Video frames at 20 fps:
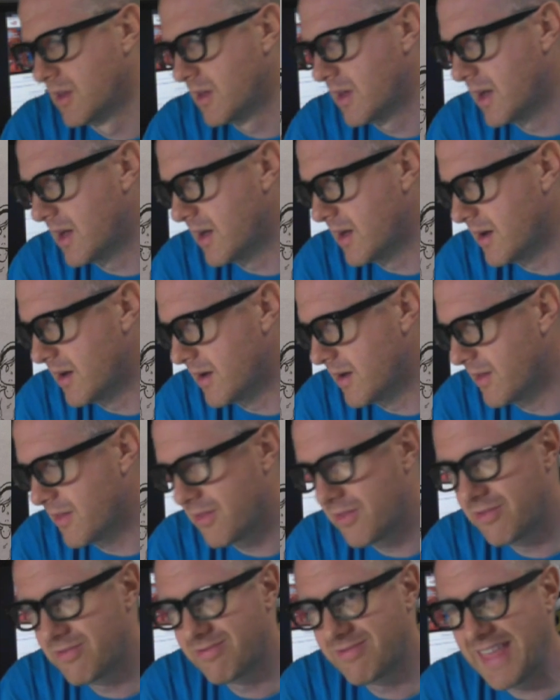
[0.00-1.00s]

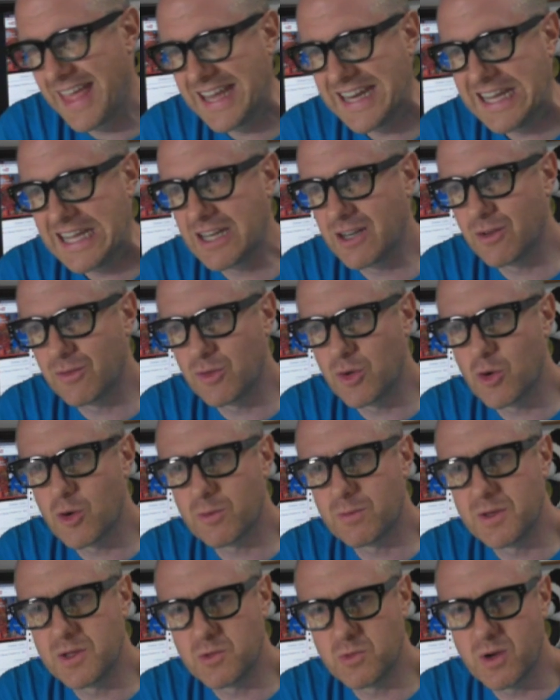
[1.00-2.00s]
that end of
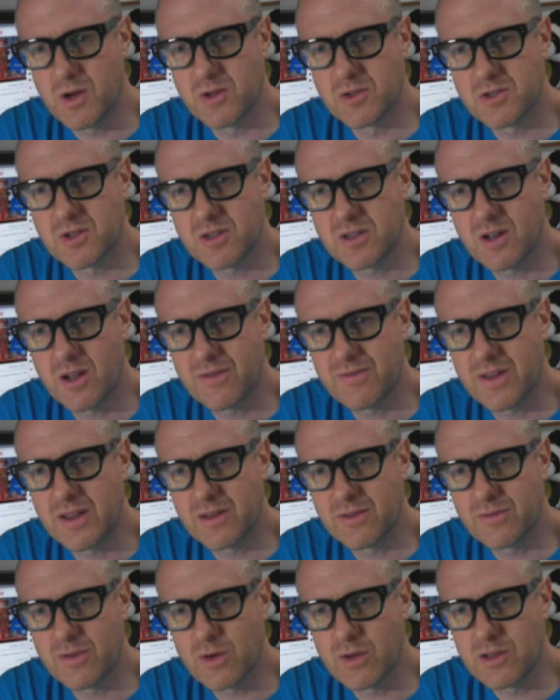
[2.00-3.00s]
Europe as well. So, I found
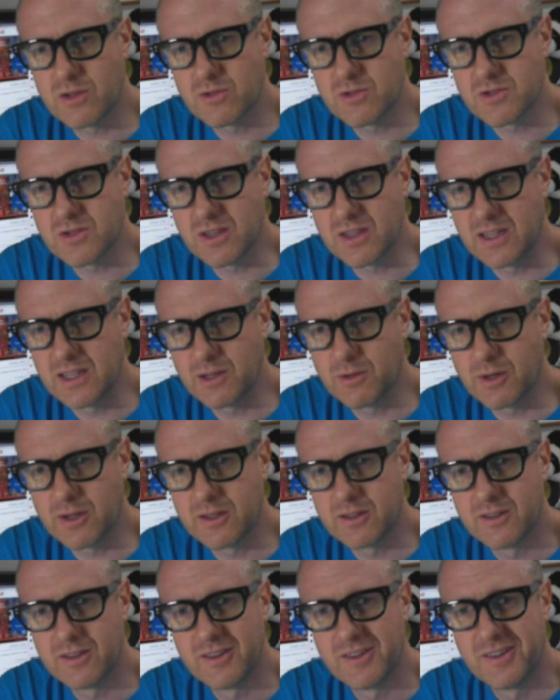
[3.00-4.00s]
it very interesting anyway.
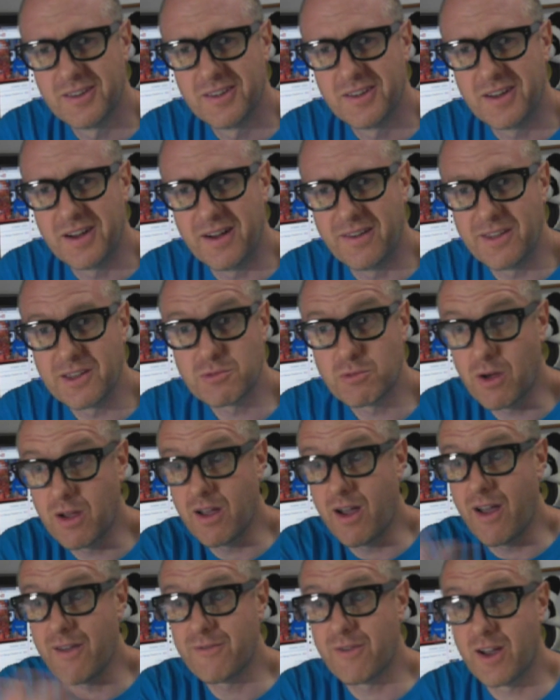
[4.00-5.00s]
That's why
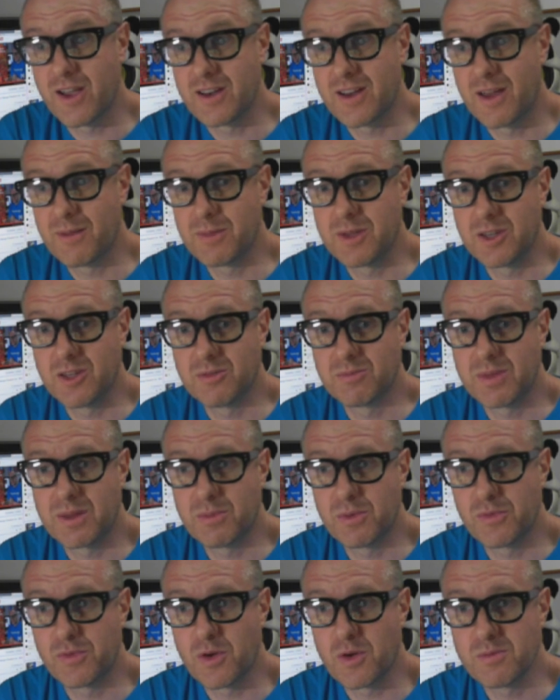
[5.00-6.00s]
I find Armenian
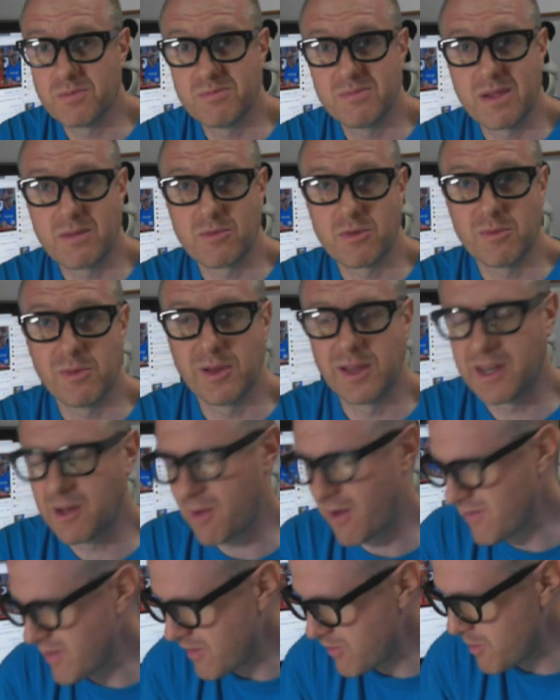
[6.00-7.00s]
people very memorable.
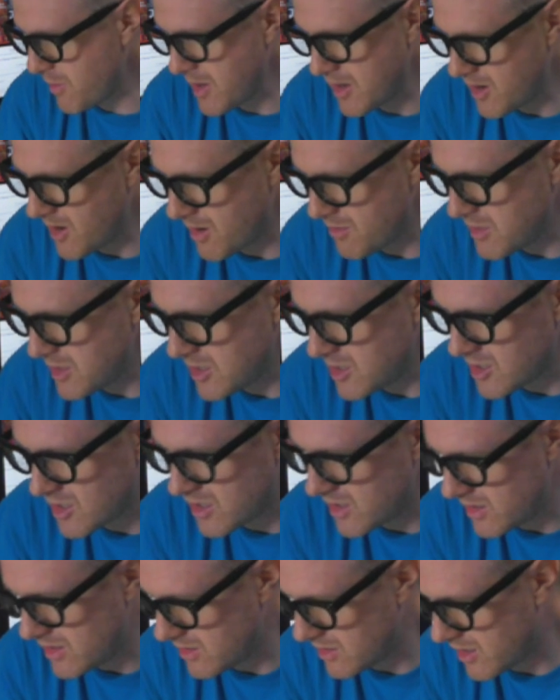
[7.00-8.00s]
I've never met an Armenian I
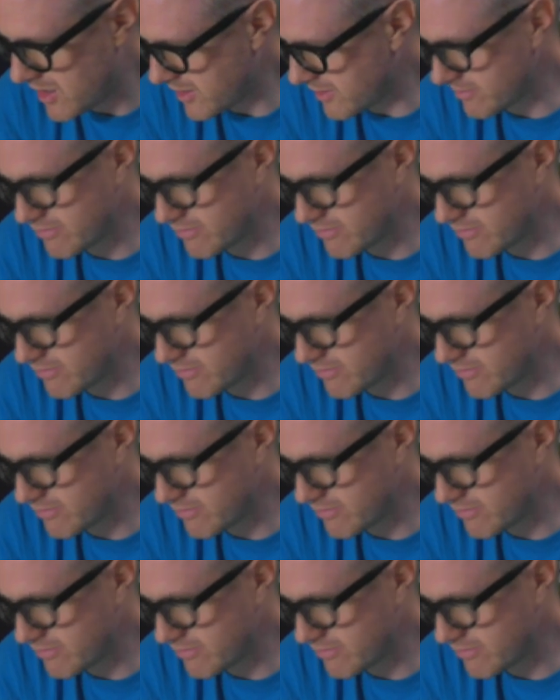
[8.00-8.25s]
didn't like,